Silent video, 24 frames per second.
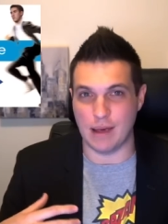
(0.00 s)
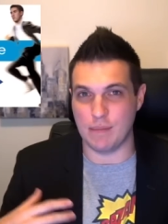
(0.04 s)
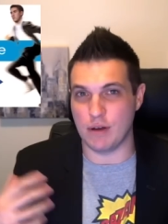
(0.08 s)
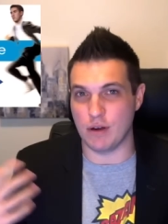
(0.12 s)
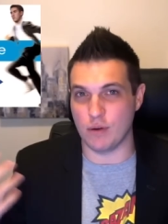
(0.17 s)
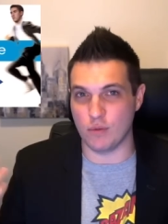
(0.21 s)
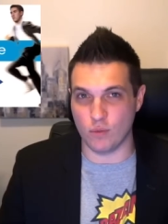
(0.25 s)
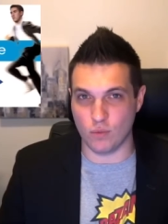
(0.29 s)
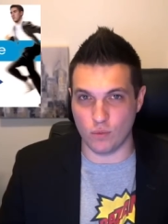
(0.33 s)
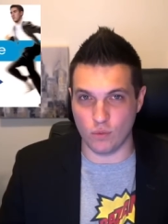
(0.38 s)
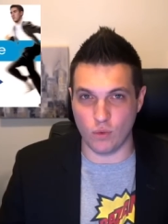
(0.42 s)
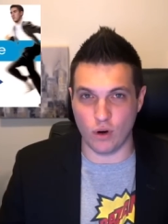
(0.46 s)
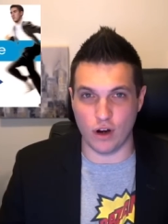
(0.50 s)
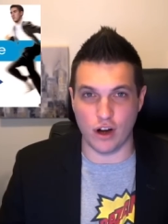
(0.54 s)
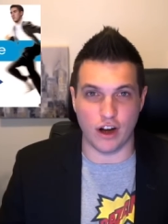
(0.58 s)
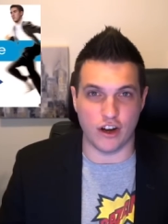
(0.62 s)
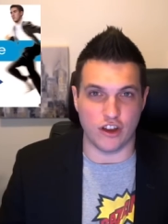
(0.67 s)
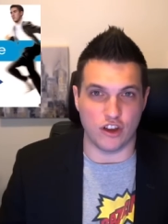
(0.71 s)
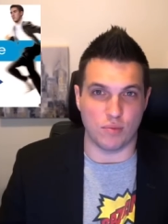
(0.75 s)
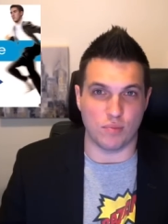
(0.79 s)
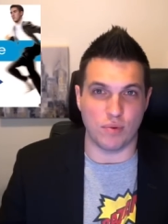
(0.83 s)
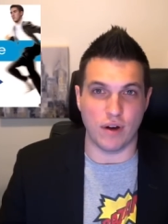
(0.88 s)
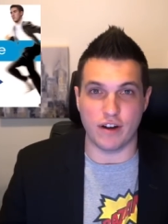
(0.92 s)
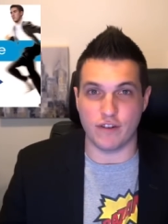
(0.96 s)
I mean, what
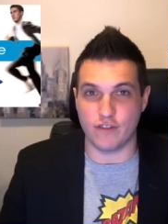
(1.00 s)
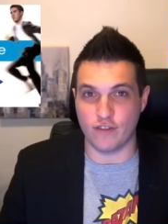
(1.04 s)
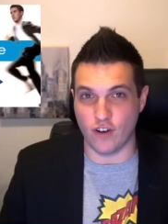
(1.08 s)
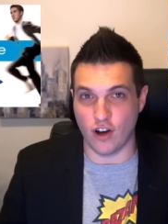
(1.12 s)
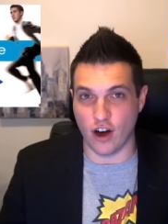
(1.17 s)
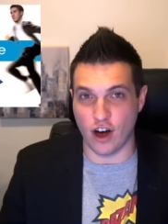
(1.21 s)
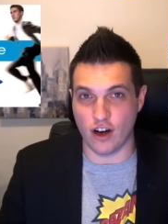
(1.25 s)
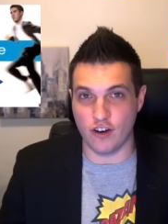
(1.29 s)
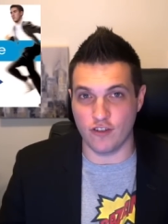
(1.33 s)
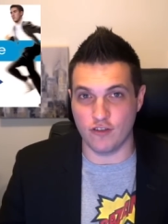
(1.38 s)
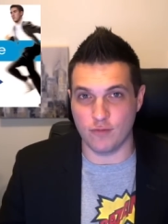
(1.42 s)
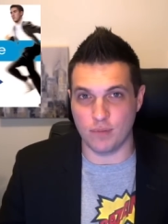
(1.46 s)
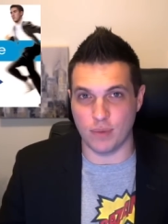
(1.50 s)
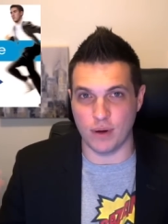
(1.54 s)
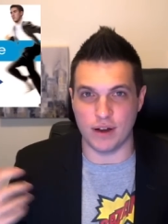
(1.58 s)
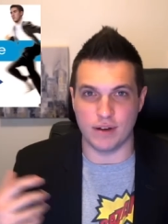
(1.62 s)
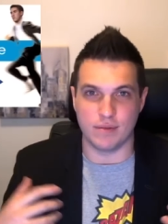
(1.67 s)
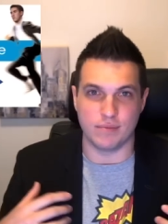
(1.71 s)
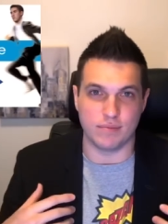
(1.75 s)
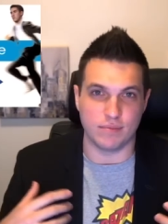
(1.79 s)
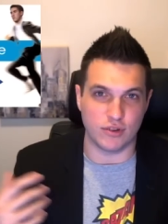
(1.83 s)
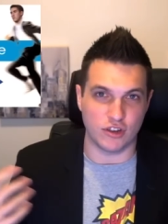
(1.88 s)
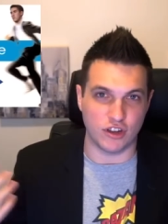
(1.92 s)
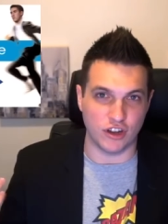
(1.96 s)
are you, Brett Favre,
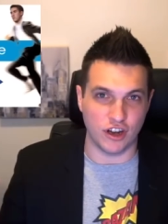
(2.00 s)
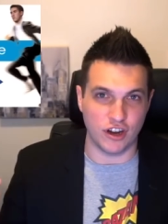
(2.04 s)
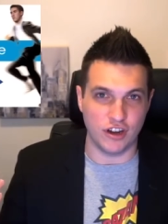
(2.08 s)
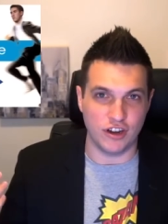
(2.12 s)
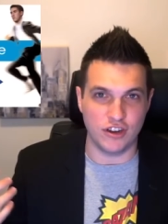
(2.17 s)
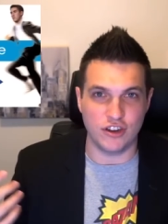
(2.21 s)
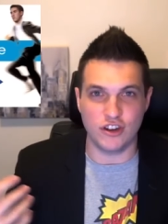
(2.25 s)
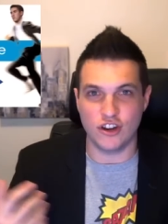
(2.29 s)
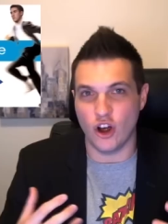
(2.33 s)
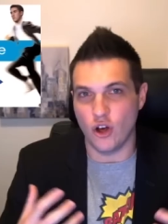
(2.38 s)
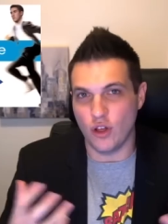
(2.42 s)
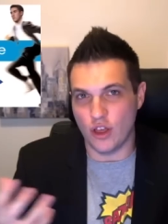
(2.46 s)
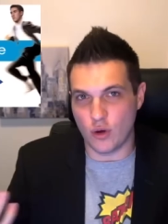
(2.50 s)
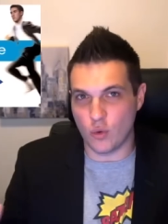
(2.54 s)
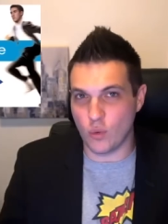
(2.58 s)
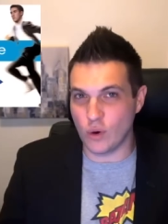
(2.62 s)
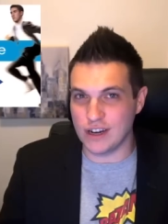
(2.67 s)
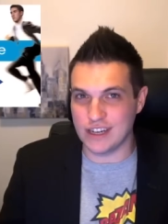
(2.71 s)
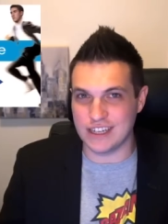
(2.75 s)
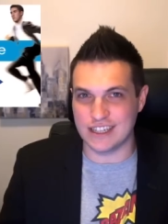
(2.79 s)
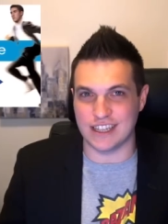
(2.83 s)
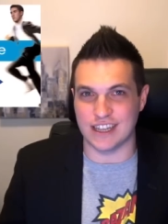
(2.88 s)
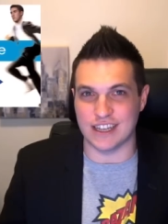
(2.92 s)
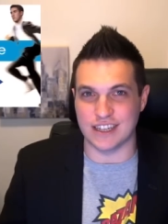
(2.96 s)
but good? You know, like,
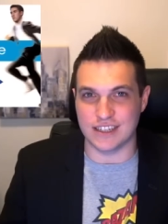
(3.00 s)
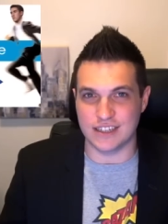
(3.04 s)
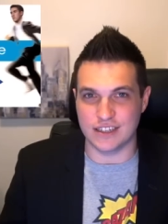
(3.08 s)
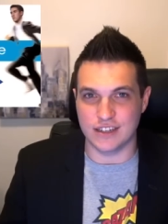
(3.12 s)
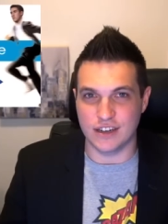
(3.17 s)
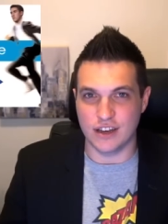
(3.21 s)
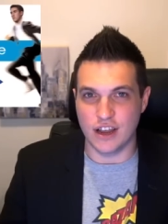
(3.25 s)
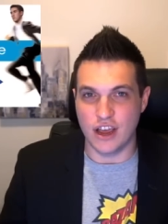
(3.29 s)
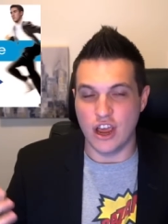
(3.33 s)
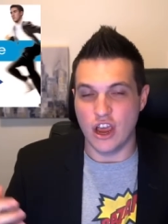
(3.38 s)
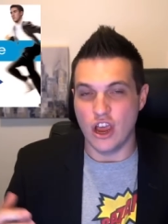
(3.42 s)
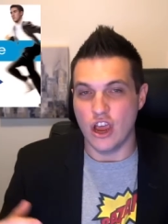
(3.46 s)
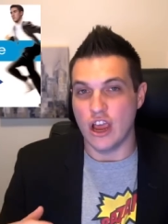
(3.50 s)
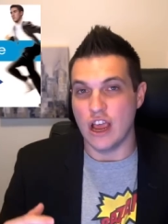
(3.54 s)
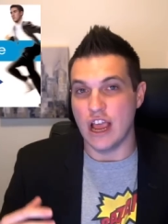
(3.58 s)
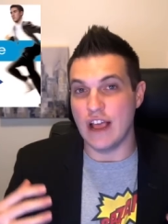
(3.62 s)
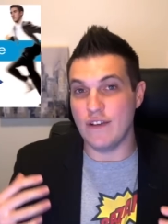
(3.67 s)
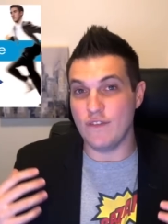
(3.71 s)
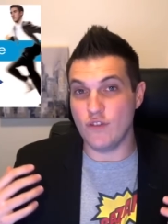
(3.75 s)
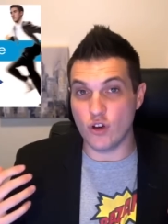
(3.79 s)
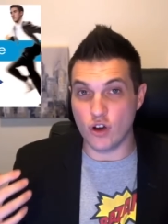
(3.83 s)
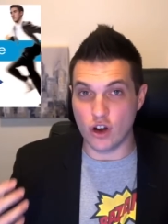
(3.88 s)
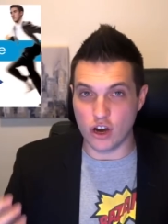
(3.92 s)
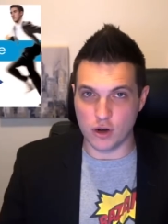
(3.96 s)
what is this?
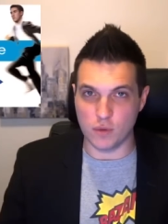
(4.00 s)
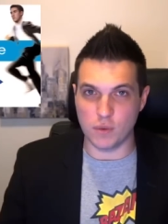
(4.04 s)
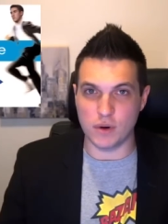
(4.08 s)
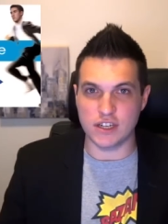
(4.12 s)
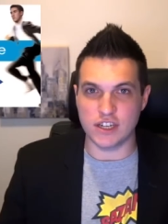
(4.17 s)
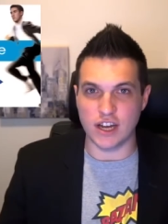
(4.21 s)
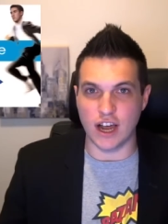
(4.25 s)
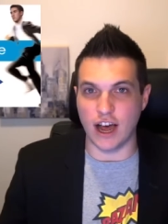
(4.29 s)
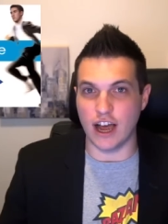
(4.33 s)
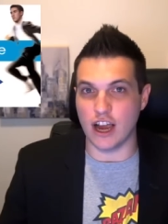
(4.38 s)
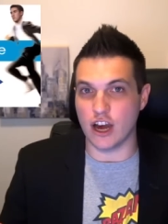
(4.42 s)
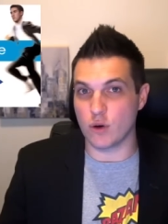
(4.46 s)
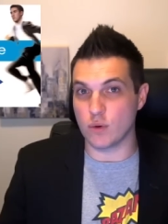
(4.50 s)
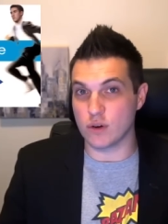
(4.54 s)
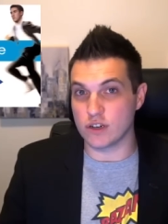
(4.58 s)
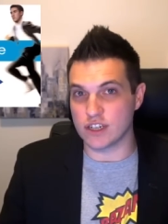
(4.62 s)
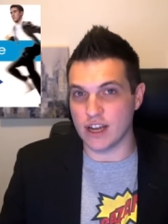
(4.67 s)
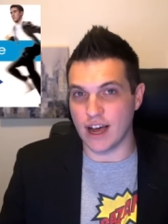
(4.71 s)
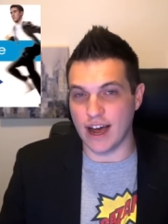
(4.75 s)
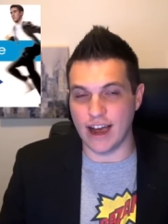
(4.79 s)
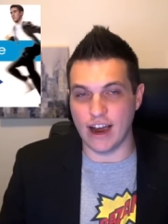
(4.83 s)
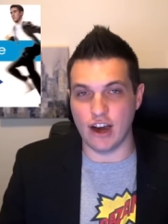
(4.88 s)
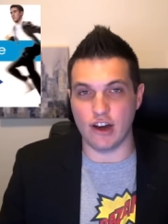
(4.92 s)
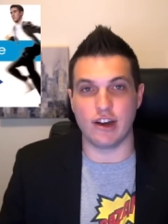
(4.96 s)
If you're going to retire,
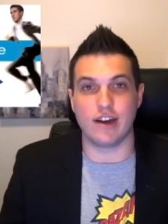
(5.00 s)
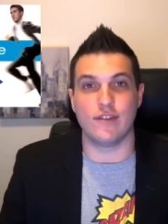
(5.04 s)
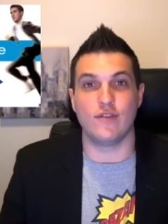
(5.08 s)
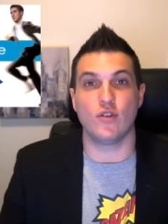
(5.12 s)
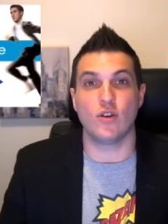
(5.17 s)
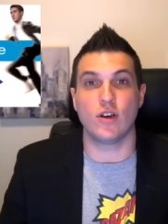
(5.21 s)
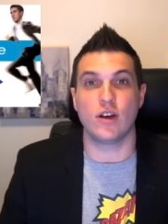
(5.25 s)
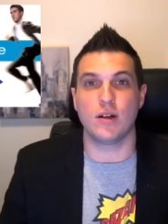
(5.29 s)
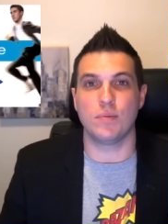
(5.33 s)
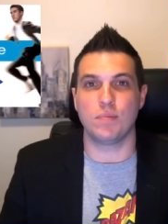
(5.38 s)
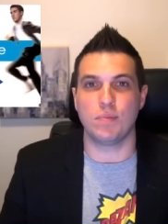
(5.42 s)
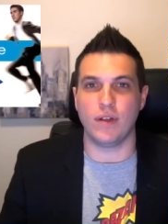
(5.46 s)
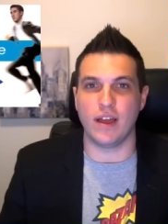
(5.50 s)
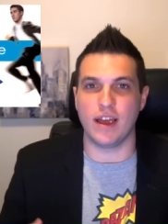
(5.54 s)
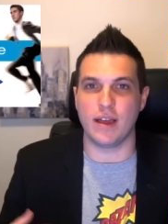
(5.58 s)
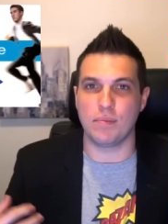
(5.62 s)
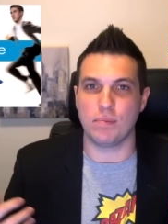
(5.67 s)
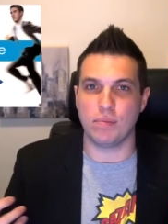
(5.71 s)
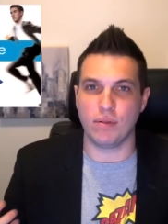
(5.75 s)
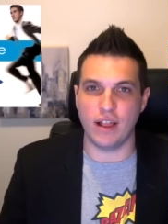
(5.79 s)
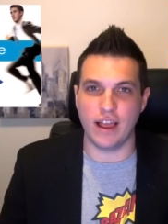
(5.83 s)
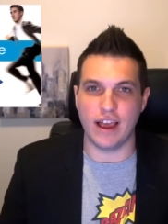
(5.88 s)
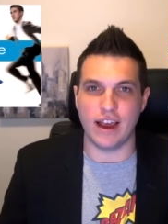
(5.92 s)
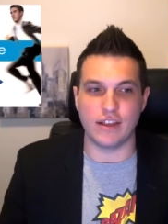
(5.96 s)
retire. If you're going to play,
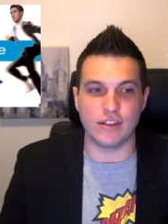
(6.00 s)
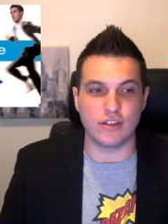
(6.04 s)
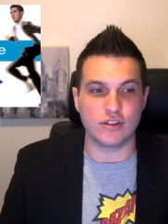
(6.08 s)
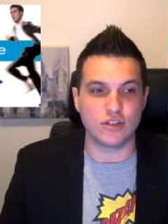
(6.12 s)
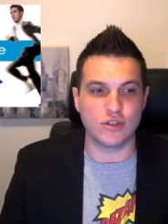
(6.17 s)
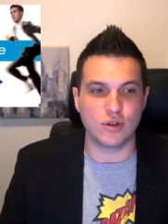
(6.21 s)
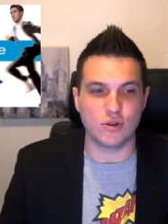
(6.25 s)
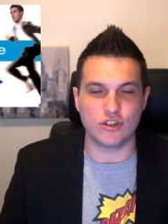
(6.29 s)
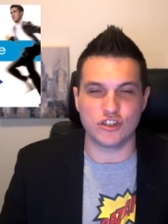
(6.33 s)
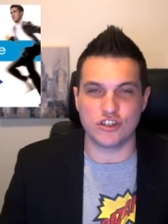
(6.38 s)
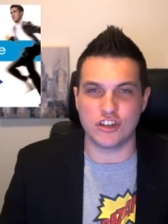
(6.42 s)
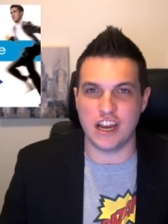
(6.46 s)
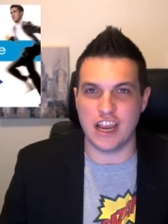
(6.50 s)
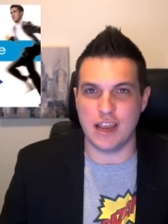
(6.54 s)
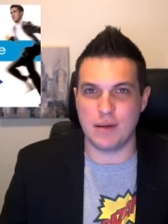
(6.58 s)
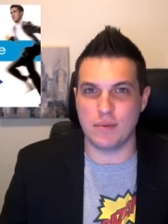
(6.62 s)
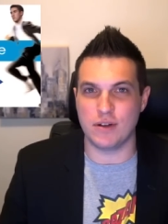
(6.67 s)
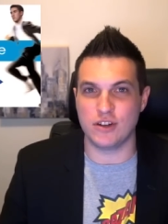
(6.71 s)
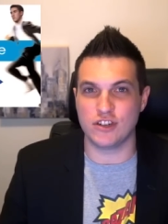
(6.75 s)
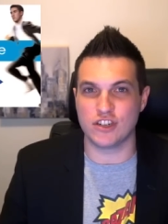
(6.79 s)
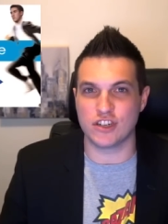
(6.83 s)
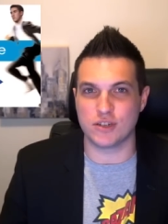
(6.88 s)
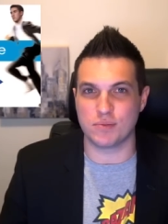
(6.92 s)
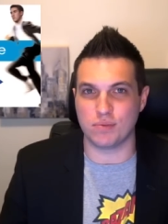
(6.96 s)
play. There's no
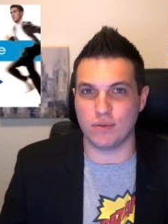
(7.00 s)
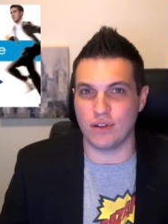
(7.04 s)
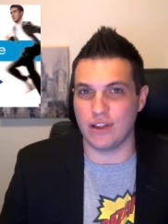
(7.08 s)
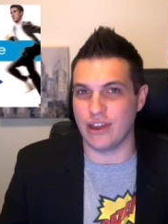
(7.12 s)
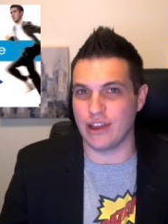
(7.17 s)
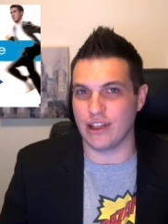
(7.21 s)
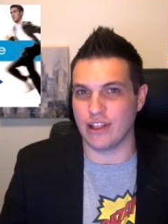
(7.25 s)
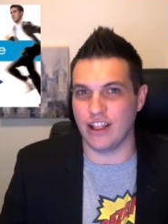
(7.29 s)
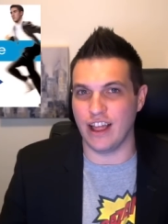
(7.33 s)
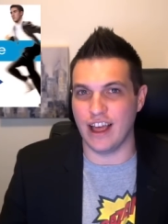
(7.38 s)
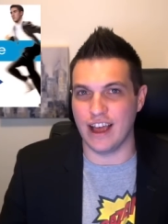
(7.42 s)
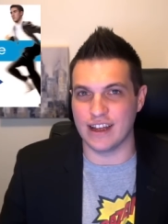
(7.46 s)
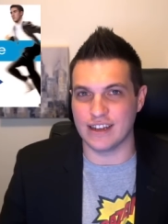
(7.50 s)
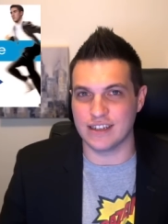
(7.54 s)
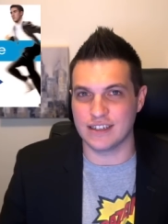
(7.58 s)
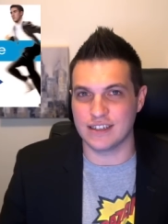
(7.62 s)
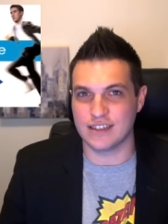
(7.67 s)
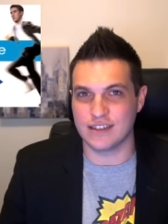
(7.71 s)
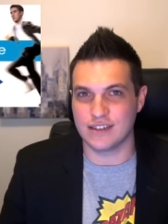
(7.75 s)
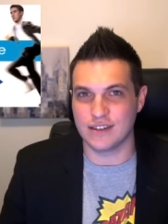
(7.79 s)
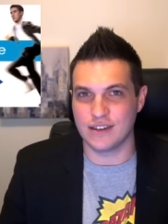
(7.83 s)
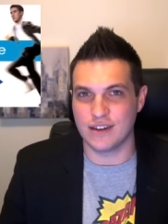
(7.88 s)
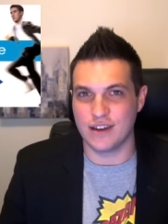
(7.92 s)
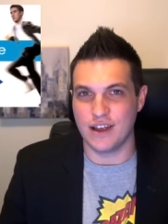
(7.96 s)
shame in just playing
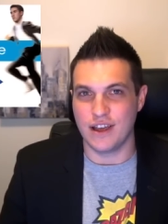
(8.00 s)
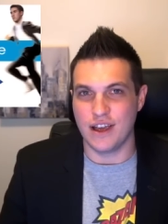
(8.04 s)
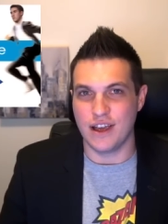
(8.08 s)
less.